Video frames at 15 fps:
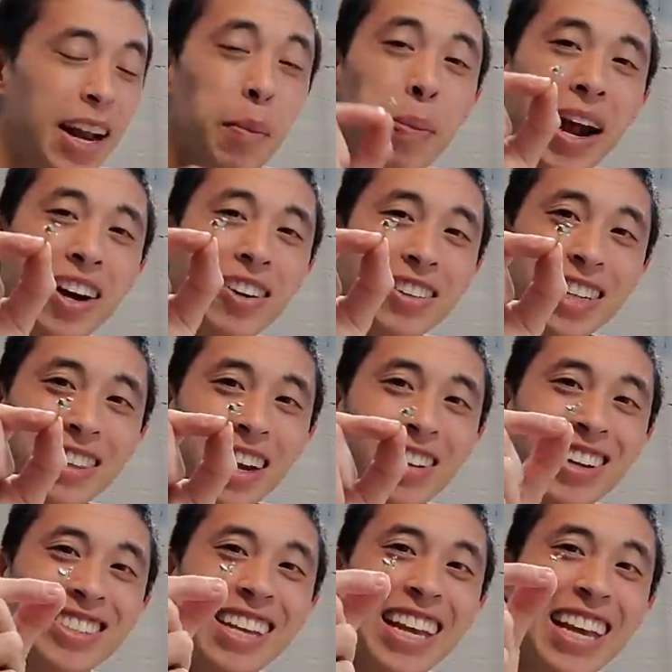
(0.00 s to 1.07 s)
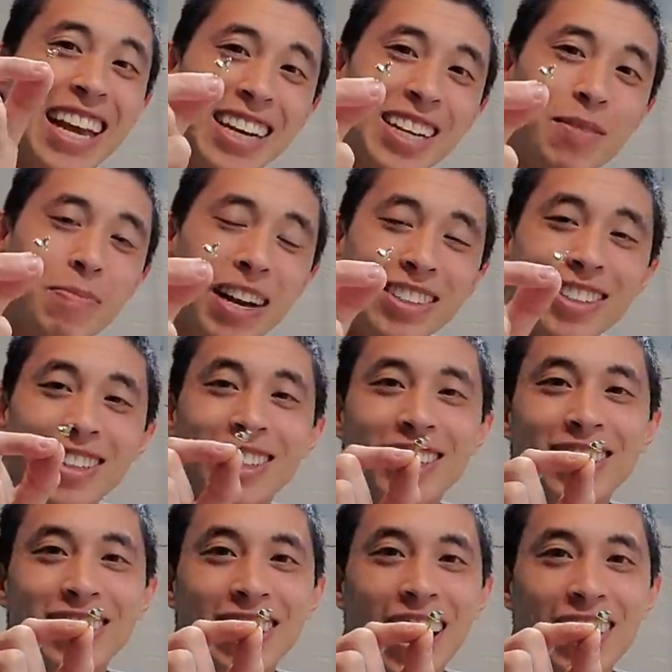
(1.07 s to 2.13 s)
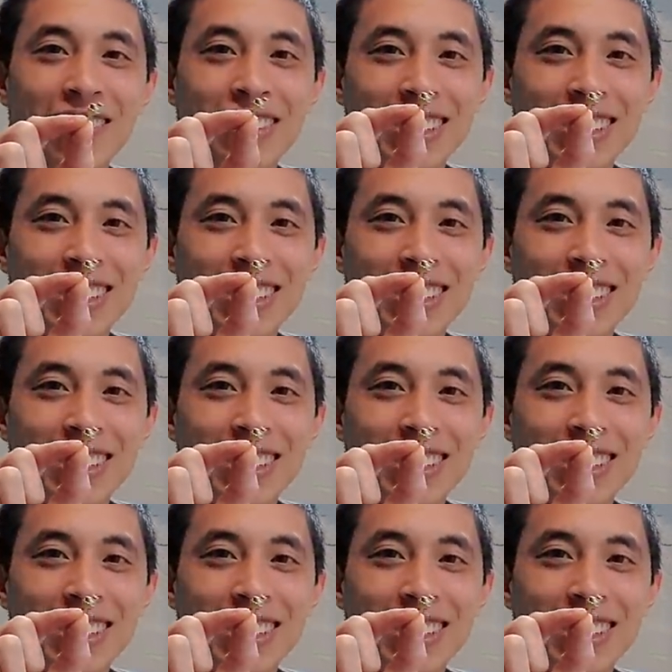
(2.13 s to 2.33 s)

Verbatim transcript: And apparently there is a hidden message inside of